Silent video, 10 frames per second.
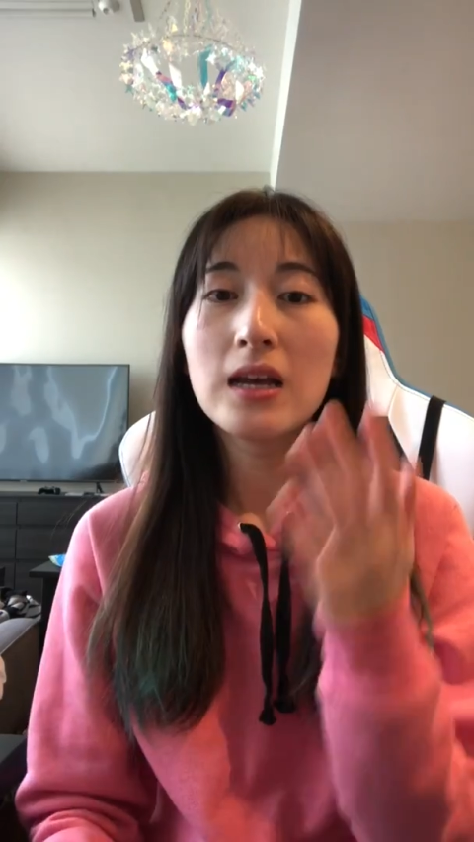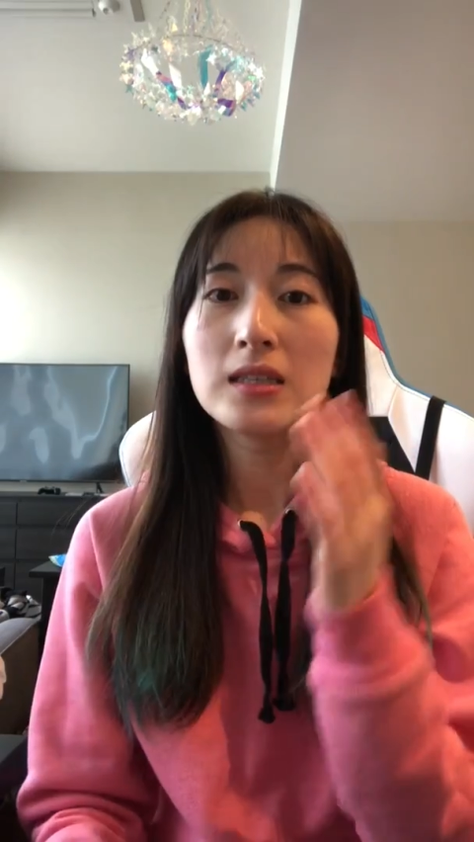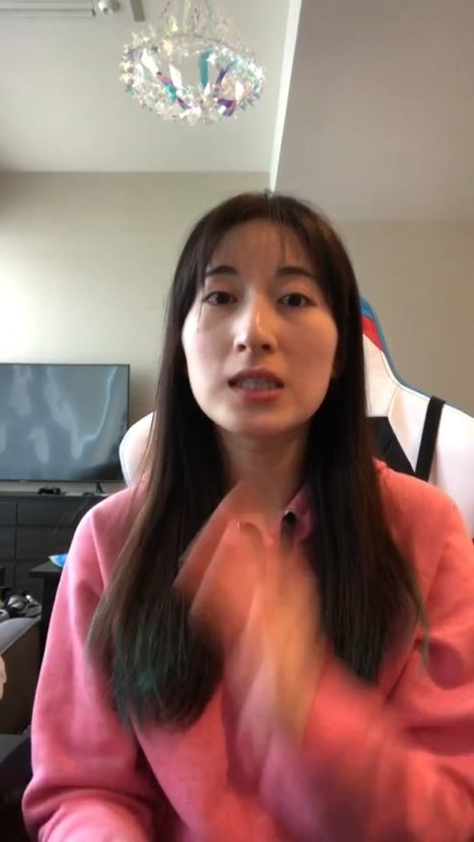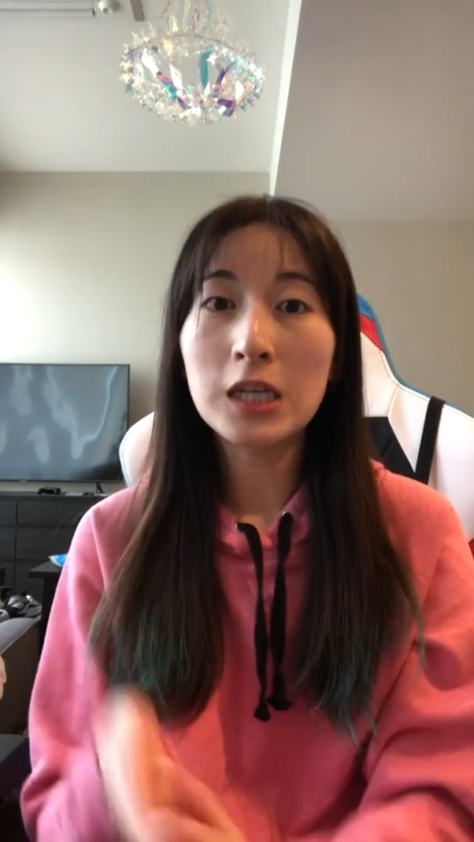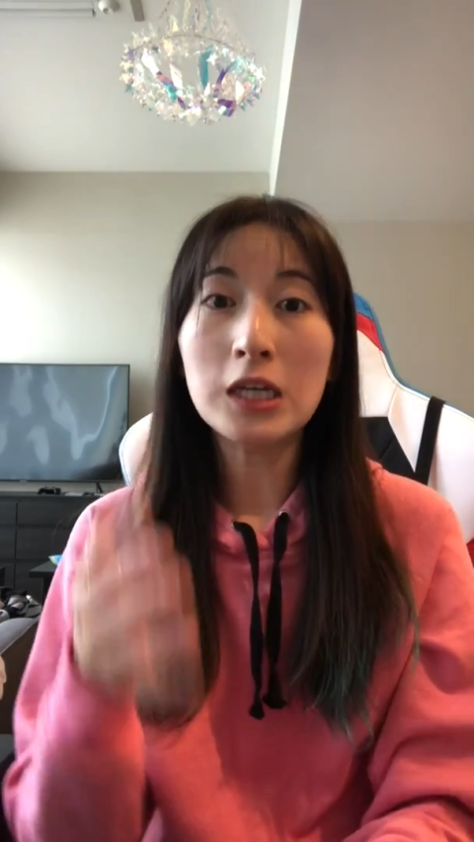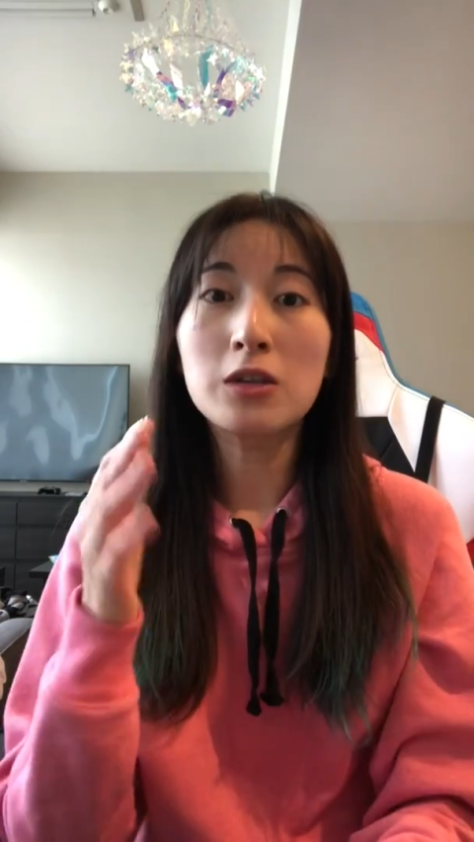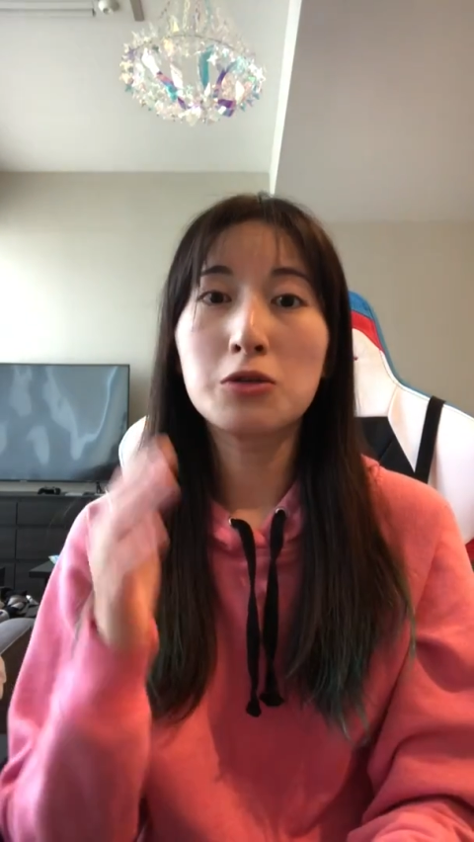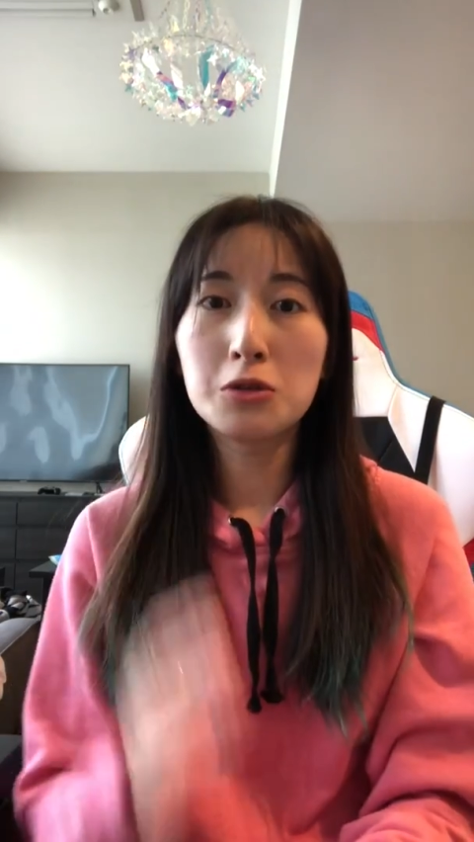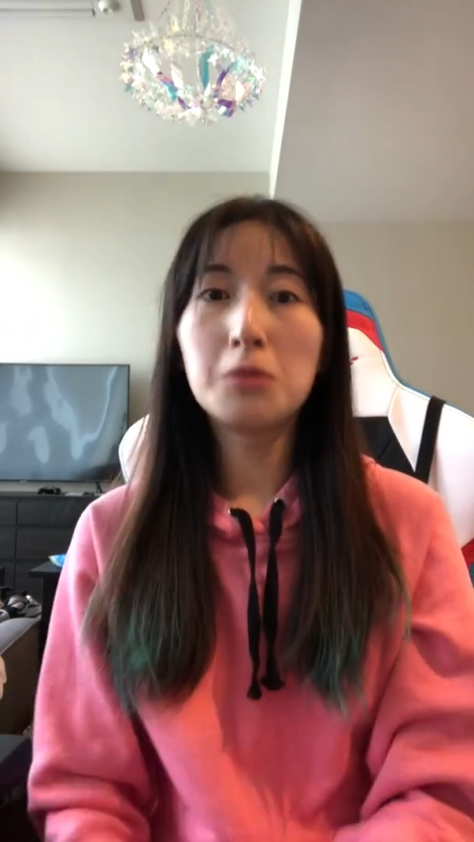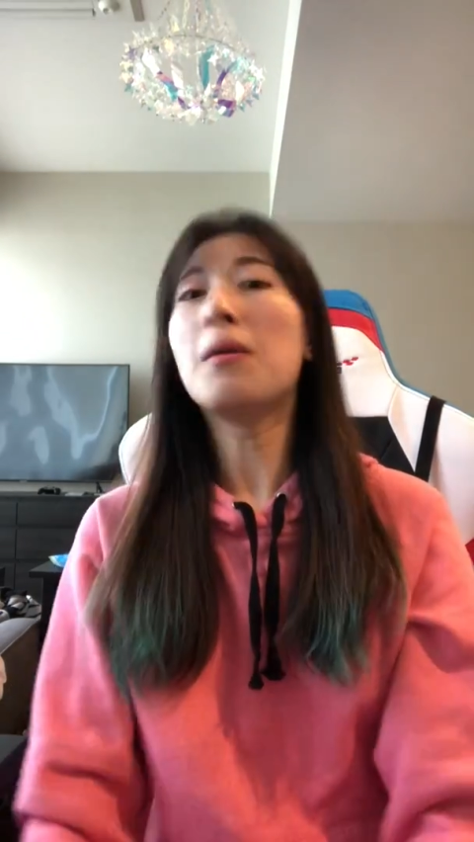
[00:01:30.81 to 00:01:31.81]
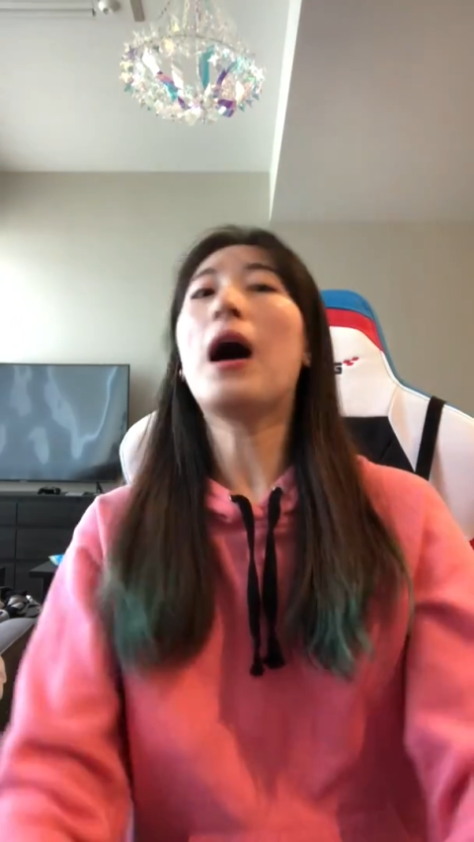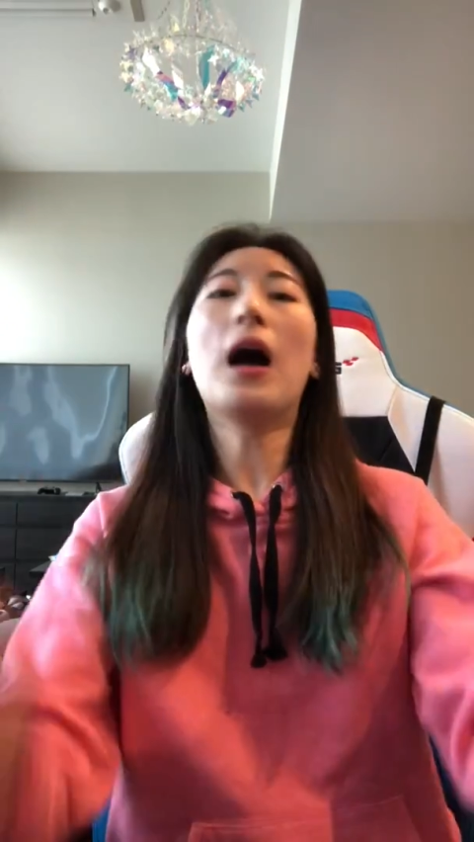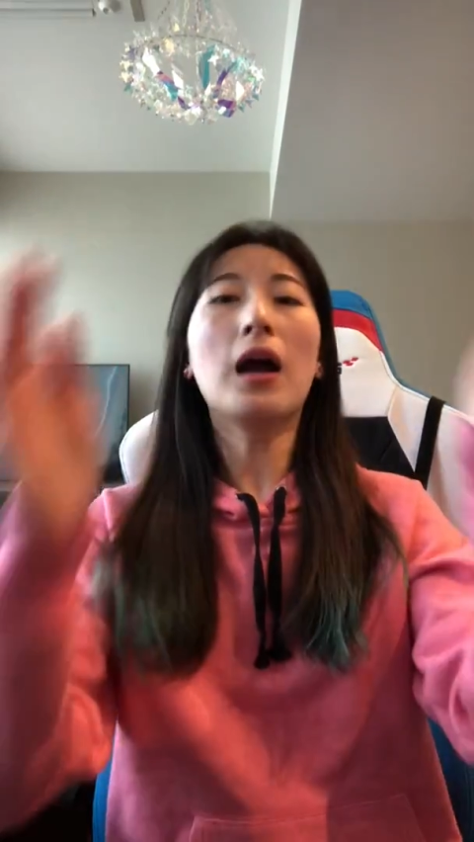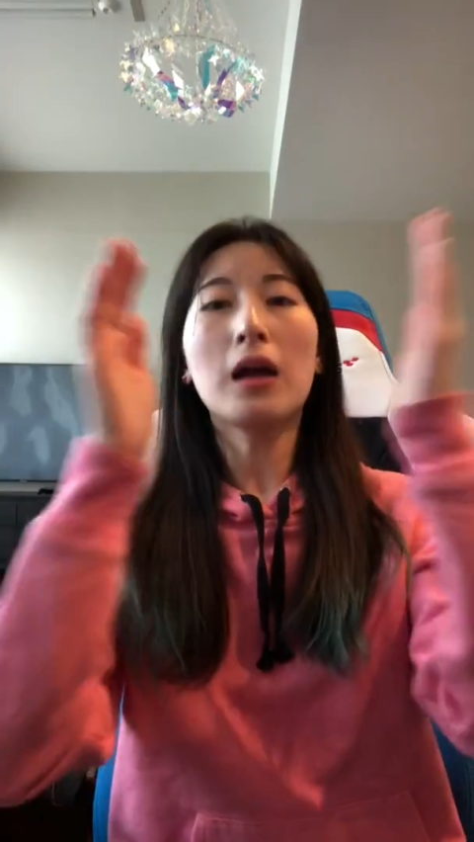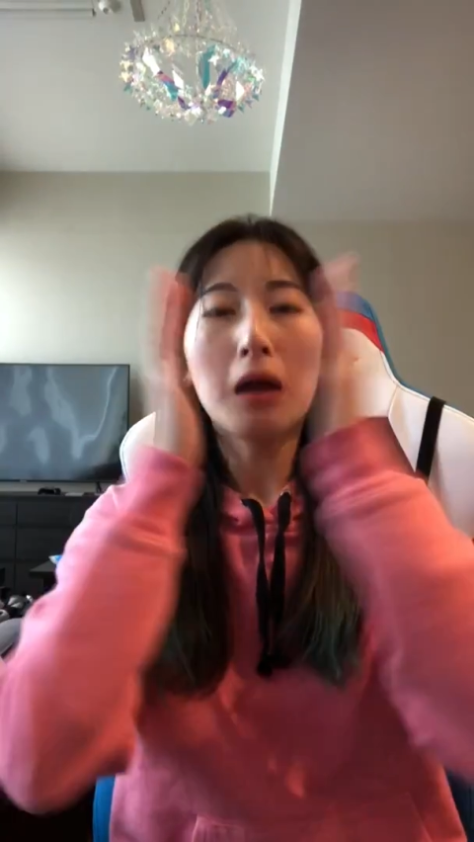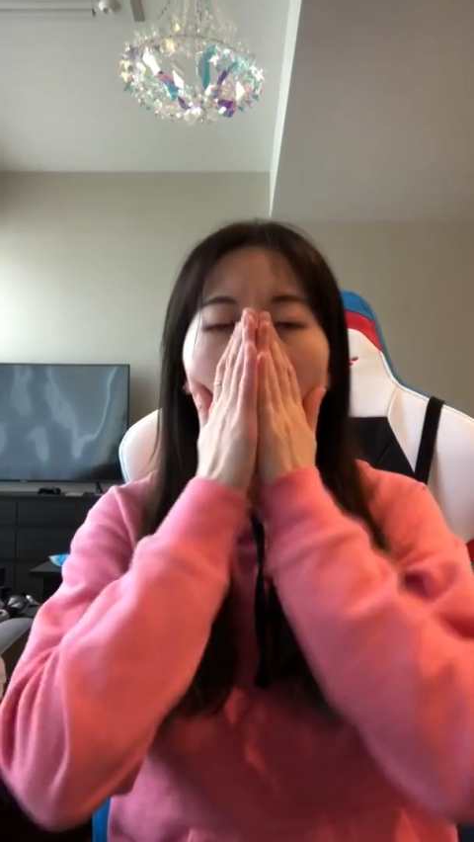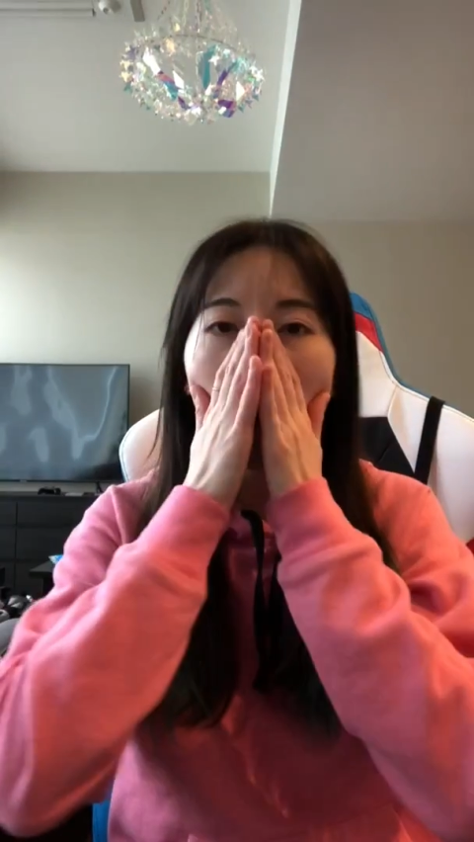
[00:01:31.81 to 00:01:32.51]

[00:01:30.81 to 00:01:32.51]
stick to my